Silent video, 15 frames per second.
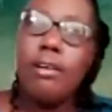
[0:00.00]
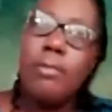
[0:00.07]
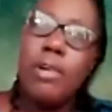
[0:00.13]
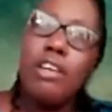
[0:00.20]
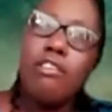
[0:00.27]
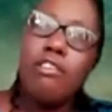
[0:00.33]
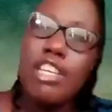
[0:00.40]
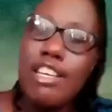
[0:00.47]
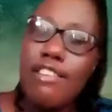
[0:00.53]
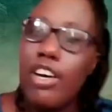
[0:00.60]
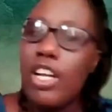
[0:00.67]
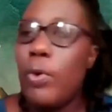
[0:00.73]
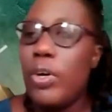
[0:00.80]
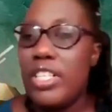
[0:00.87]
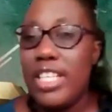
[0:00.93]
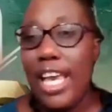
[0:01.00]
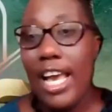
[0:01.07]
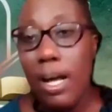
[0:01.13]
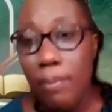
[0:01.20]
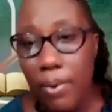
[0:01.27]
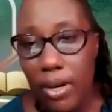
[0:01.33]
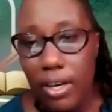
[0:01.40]
grieve or they wanted to
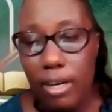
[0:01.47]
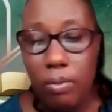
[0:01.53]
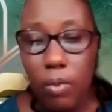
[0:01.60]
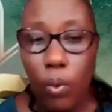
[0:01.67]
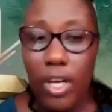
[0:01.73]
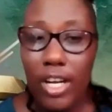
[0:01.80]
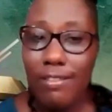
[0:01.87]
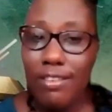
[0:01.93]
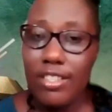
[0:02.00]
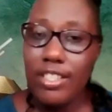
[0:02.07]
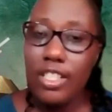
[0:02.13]
help her, but whatever the